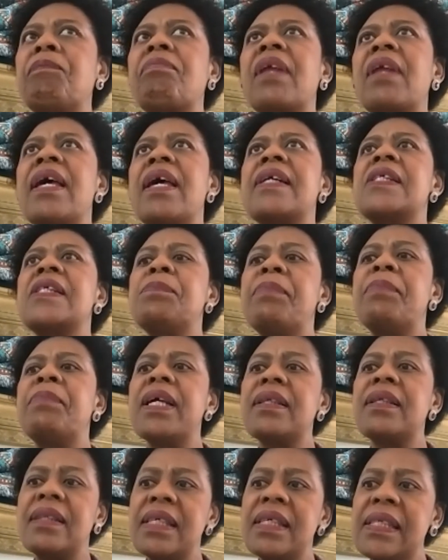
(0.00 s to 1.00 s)

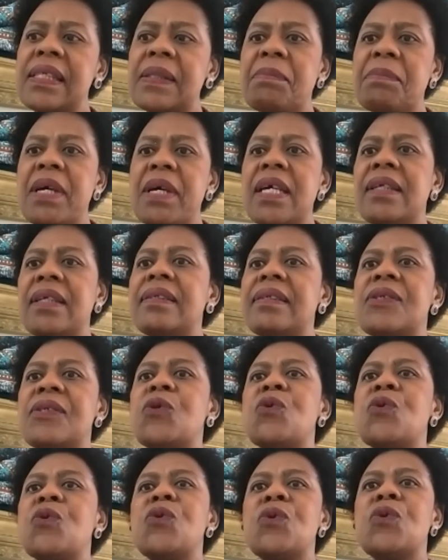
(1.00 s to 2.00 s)
expect these men
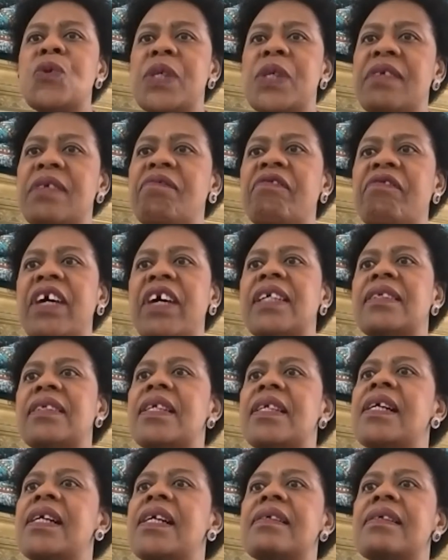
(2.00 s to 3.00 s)
to invite
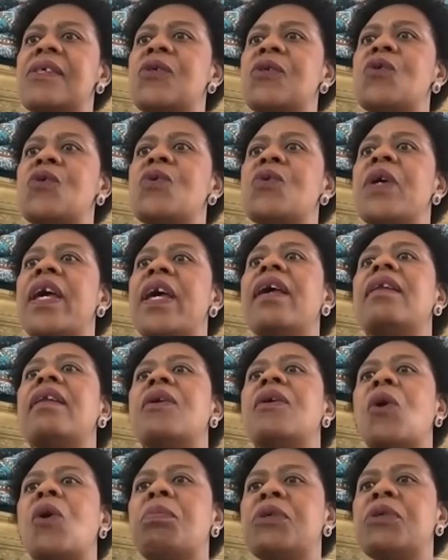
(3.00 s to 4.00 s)
us to
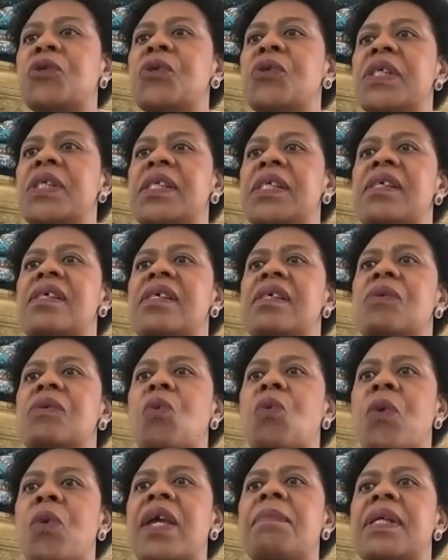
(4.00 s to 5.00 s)
any opportunity.
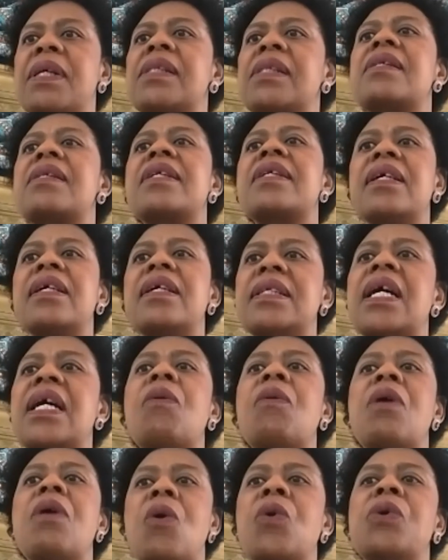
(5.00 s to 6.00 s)
We must create
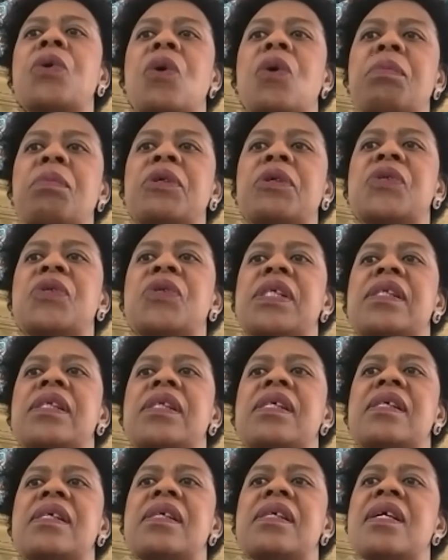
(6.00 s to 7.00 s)
our own
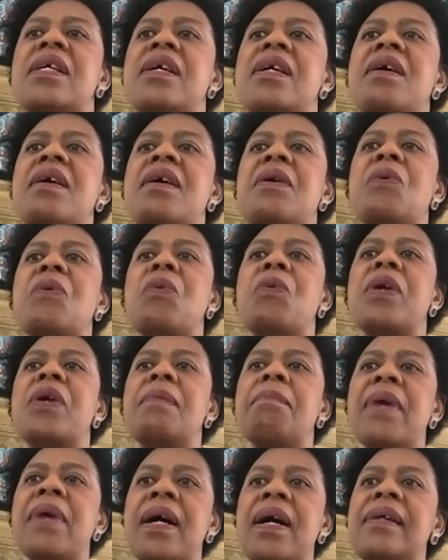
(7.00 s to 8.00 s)
opportunity. We
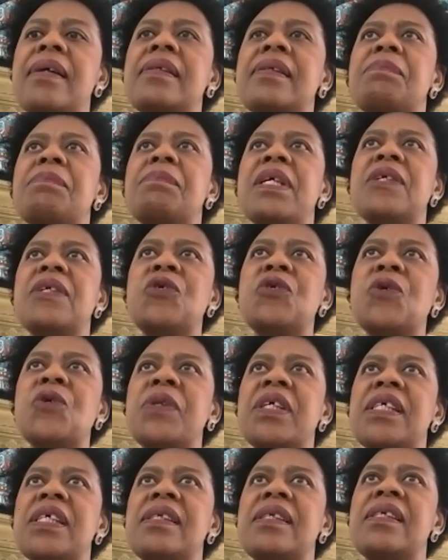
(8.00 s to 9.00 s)
must make sure
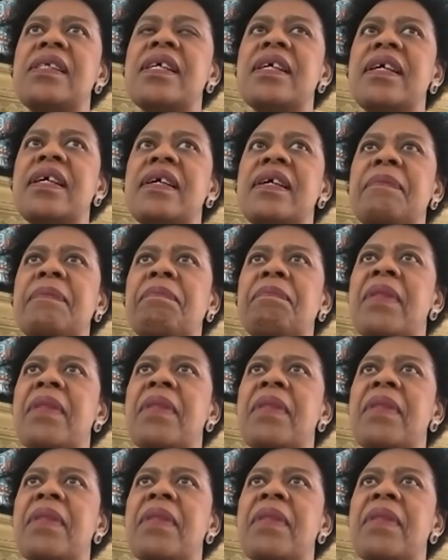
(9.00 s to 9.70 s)
that